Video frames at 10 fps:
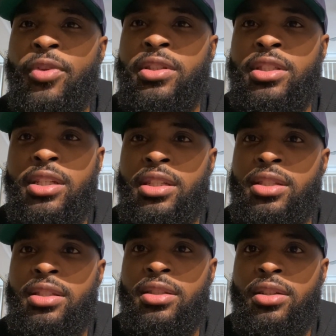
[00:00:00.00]

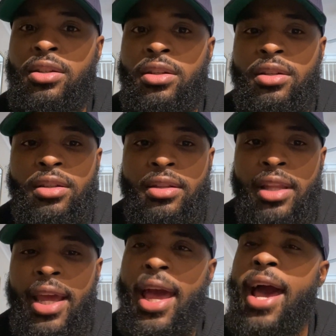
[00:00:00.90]
just,
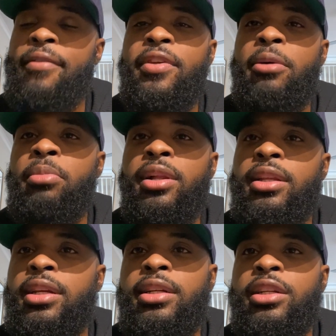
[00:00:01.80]
they have the
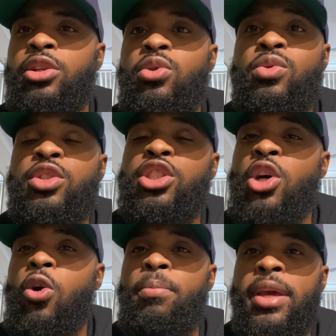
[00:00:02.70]
ability to do
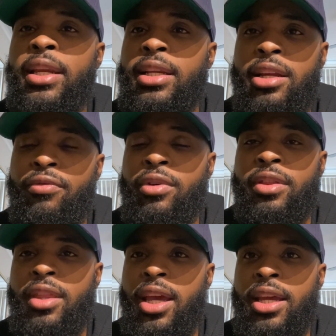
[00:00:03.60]
so many
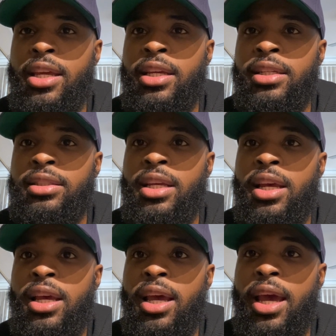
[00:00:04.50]
different things.
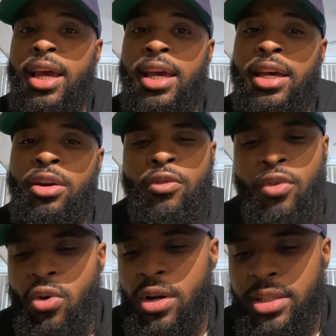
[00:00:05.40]
And, of
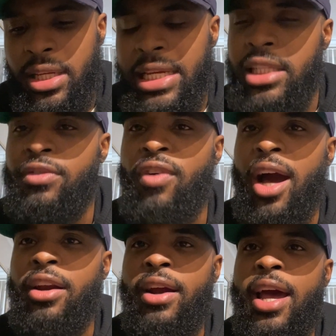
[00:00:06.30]
course, each
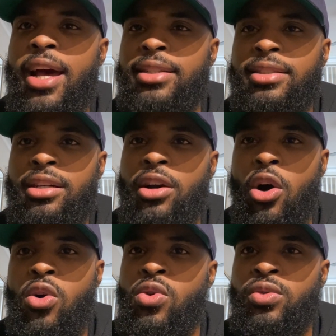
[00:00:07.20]
fighter has their
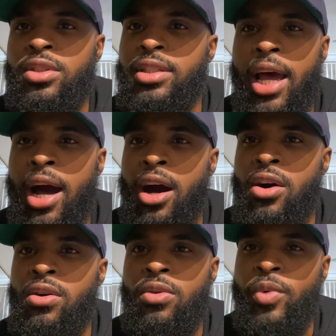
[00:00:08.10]
own
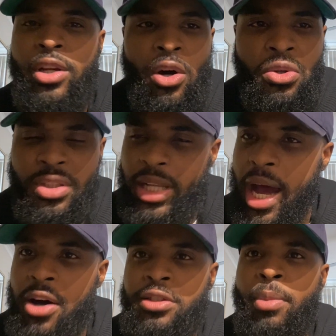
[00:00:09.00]
style. We know
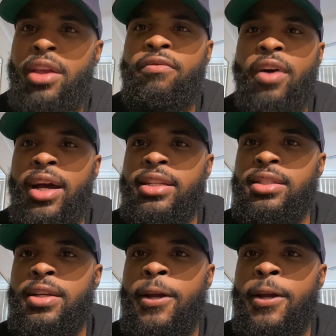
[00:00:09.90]
styles make fights.